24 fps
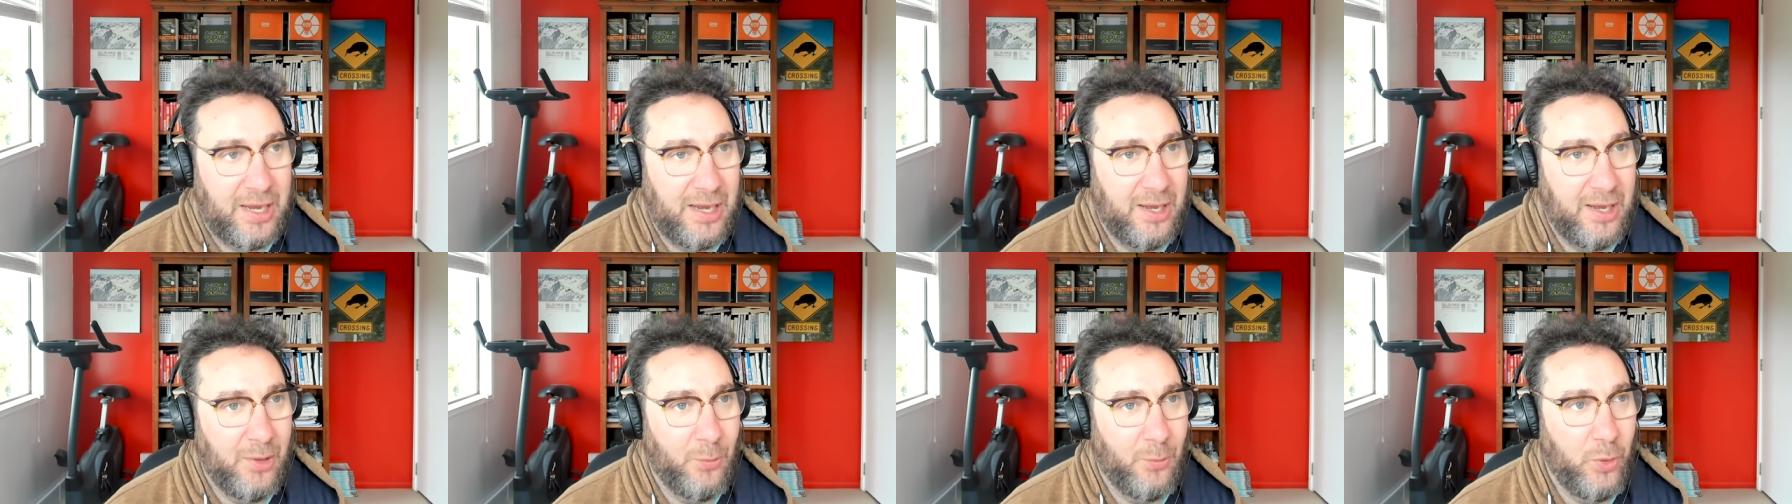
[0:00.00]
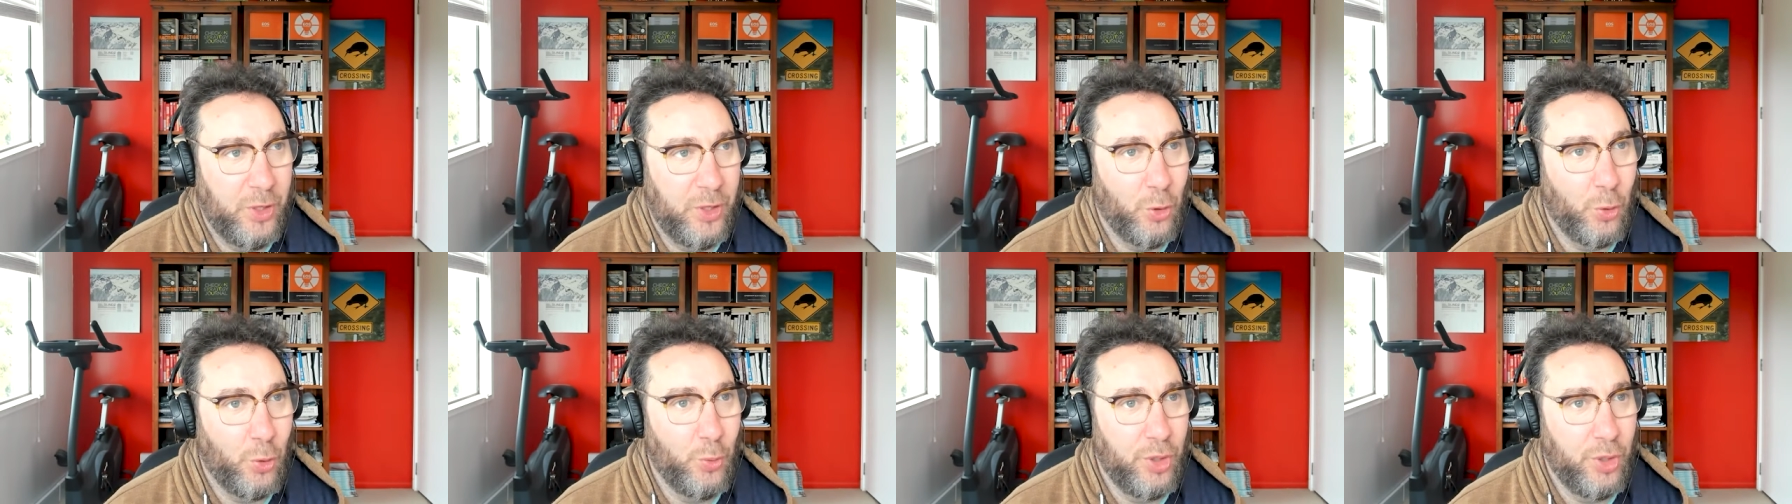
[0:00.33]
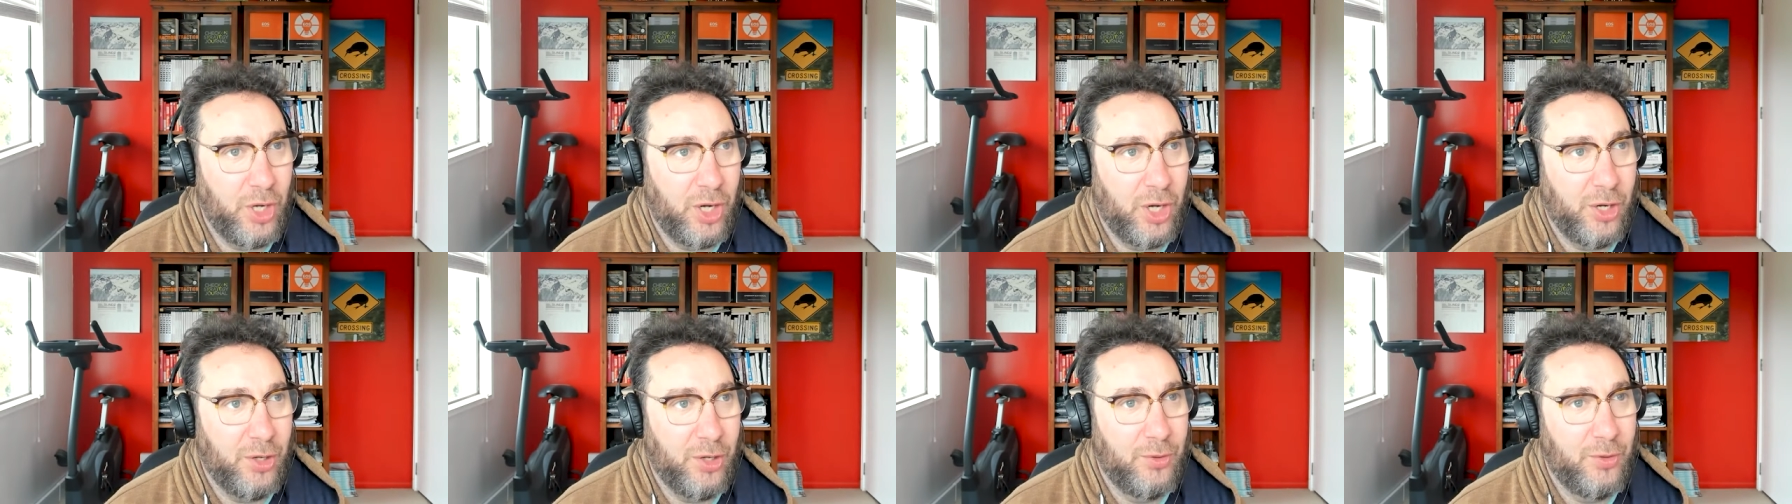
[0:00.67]
we all
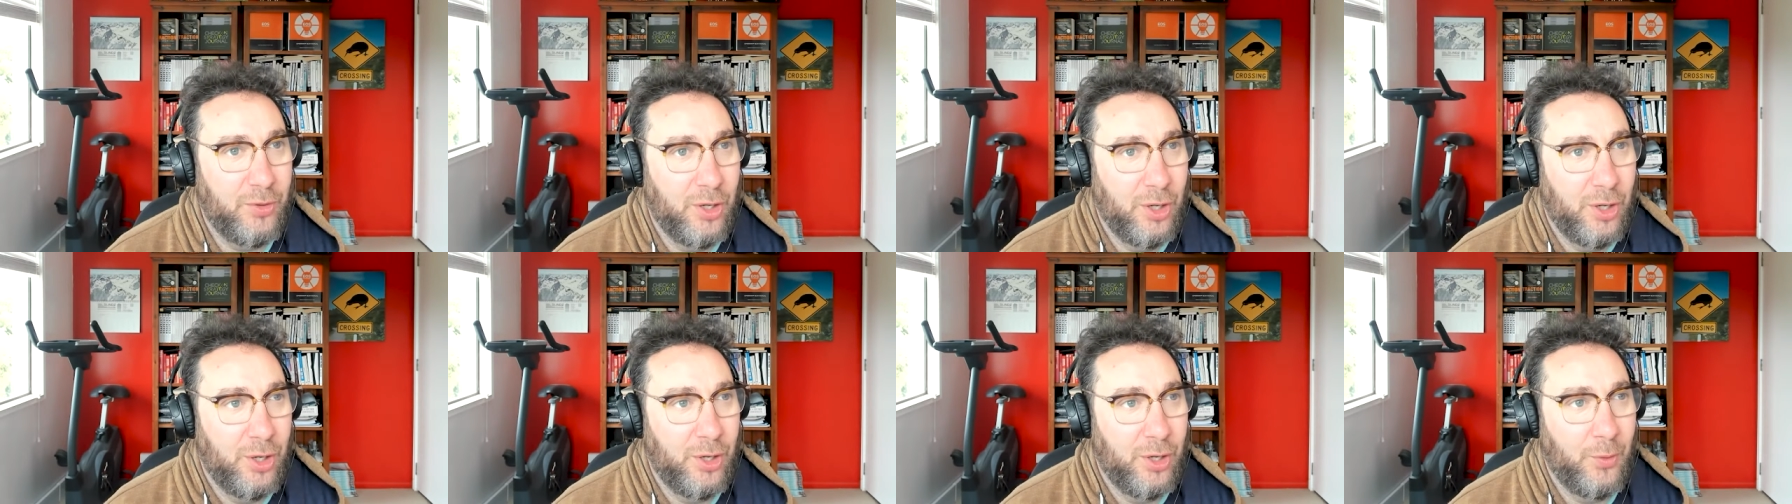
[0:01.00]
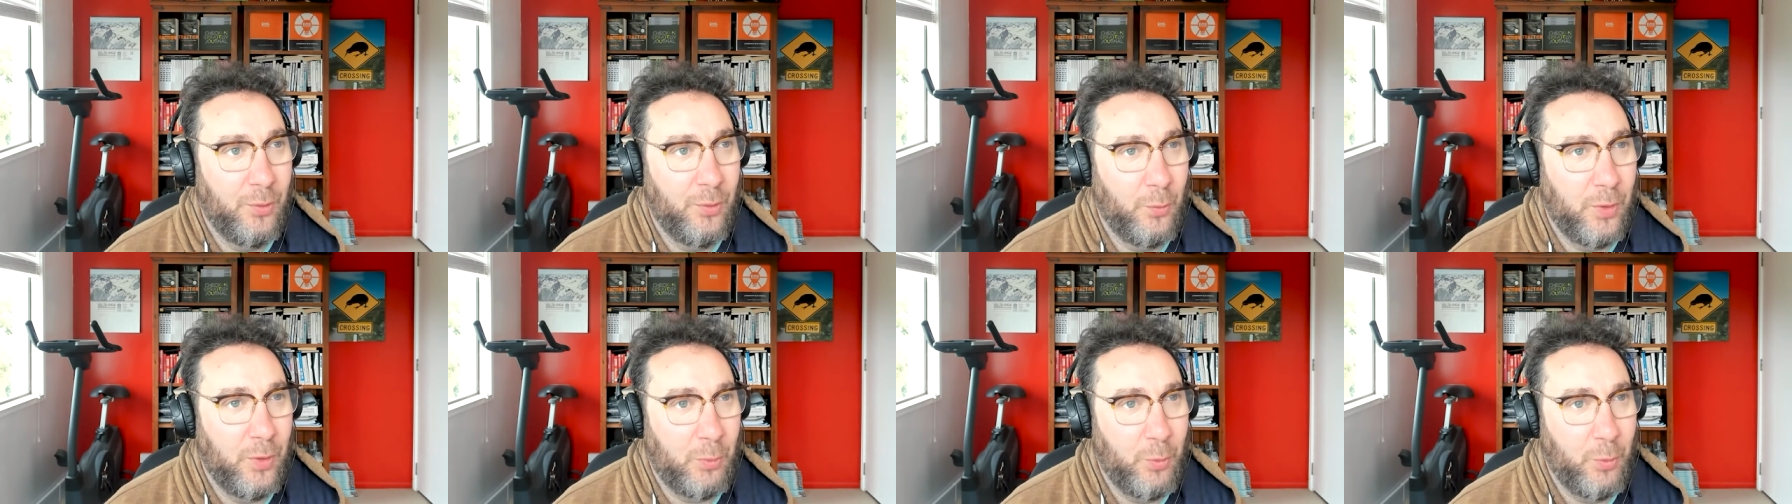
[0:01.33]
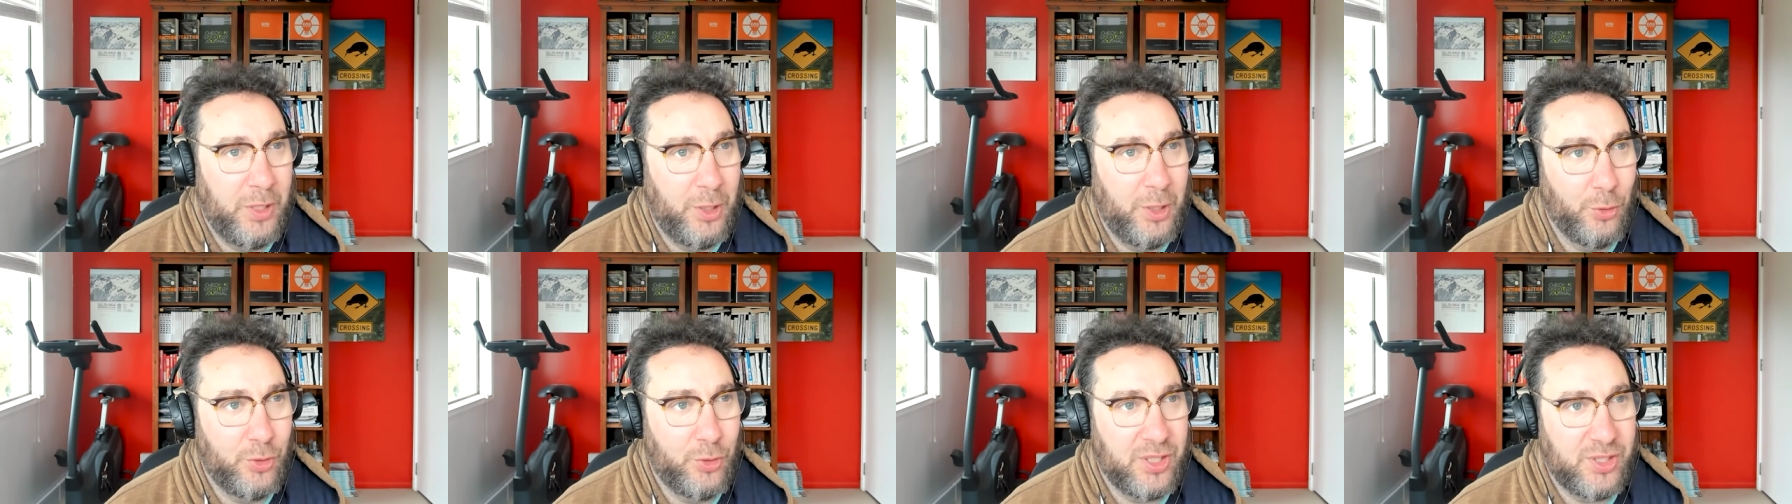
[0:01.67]
know when we
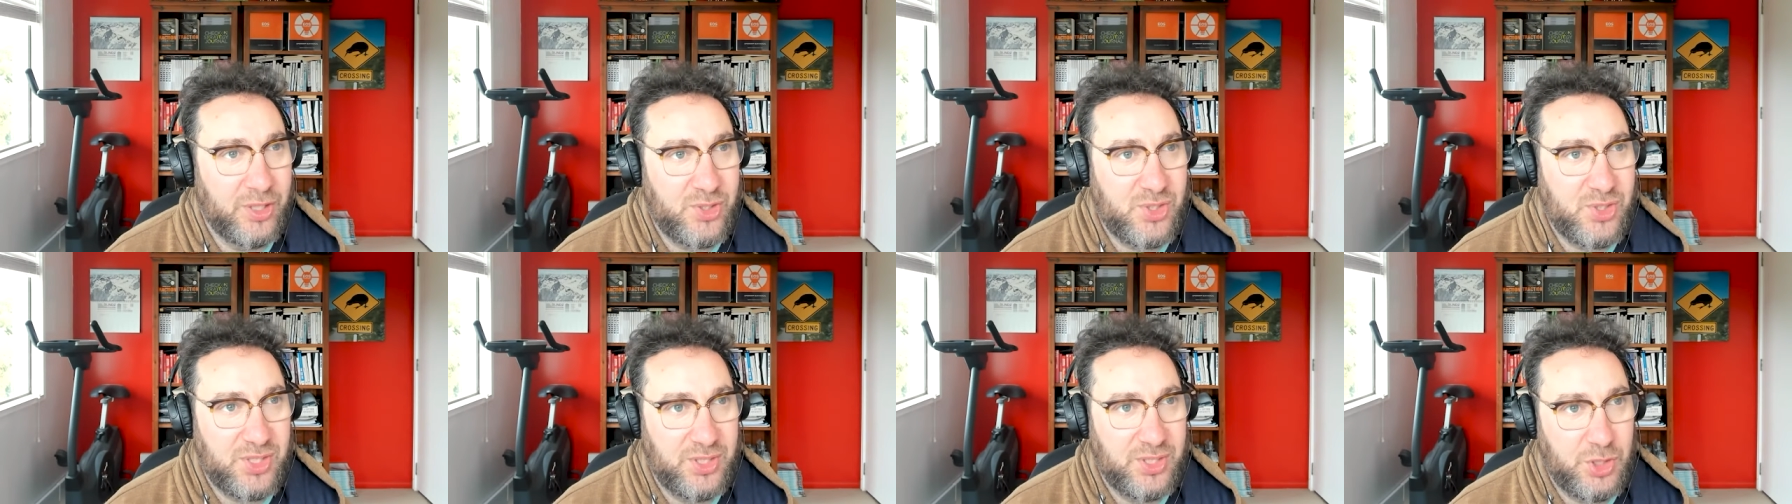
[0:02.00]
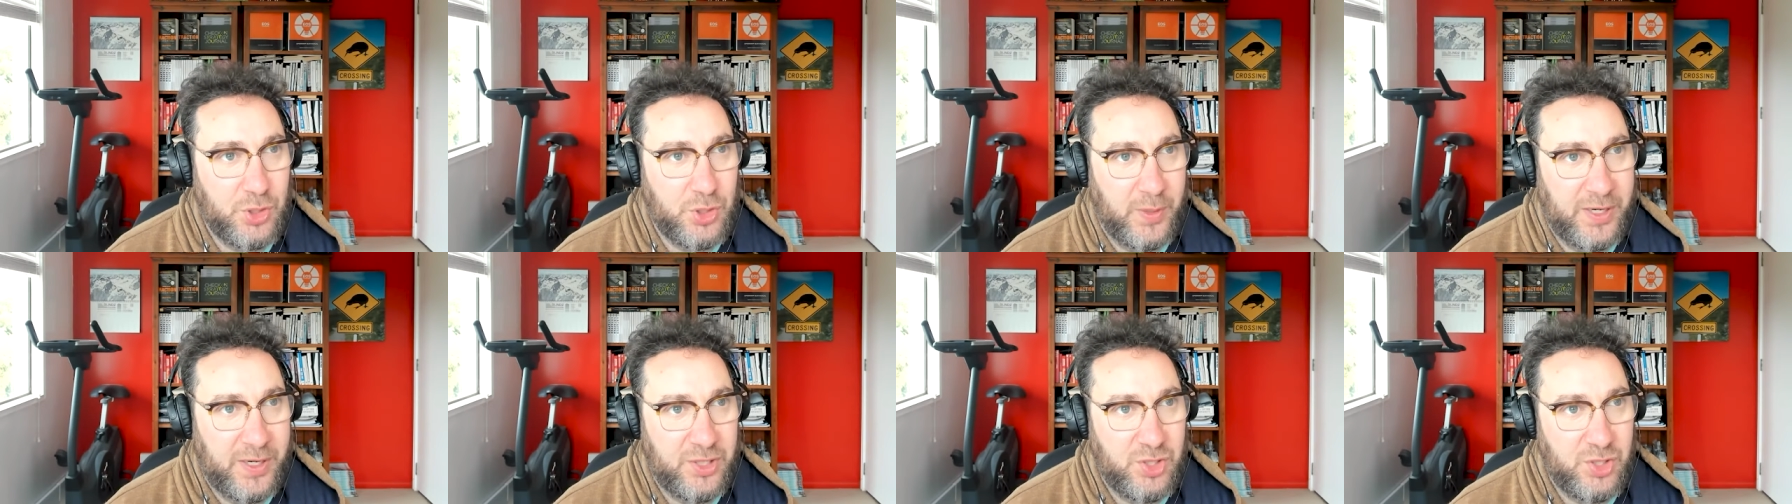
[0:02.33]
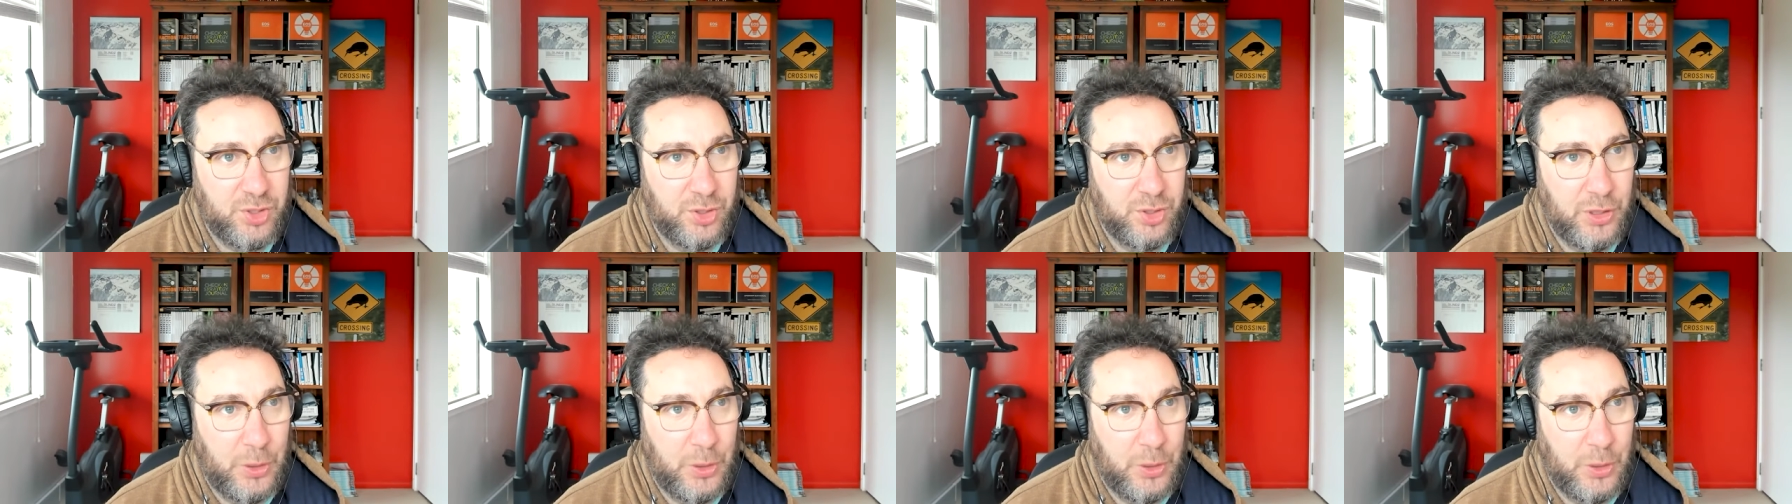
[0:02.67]
look at a situation